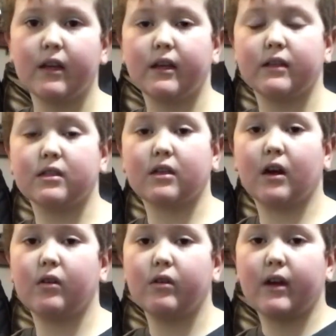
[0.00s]
And
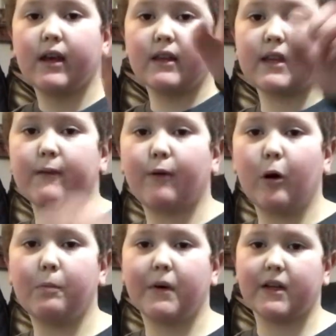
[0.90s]
so hit that follow
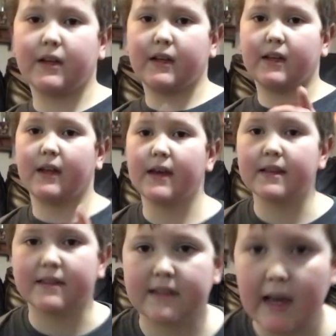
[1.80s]
button, hit
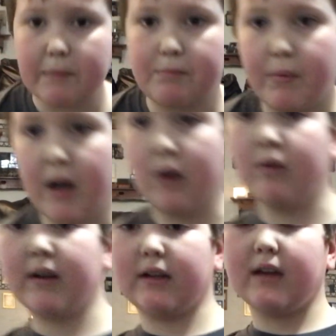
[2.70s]
that
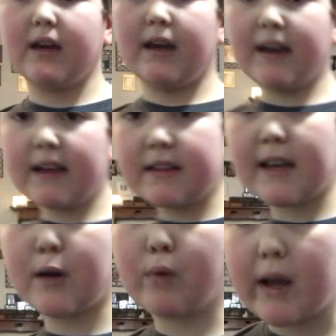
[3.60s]
bell, and hit
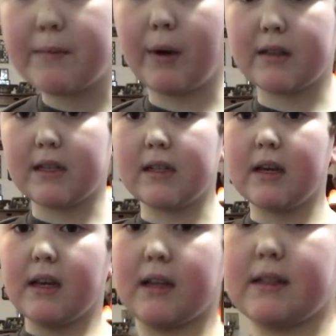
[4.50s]
that like button,
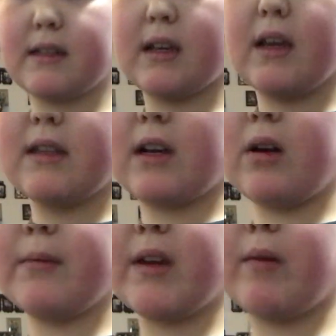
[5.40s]
and tell
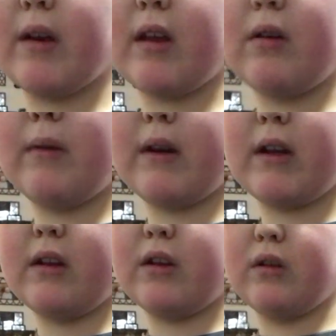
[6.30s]
me what you want
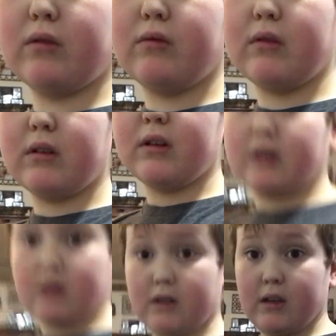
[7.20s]
to do
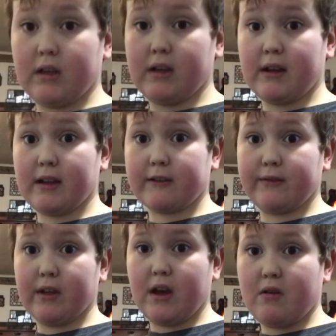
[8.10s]
in the next
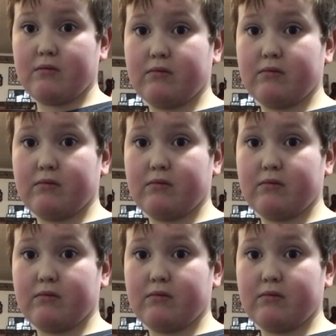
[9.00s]
video.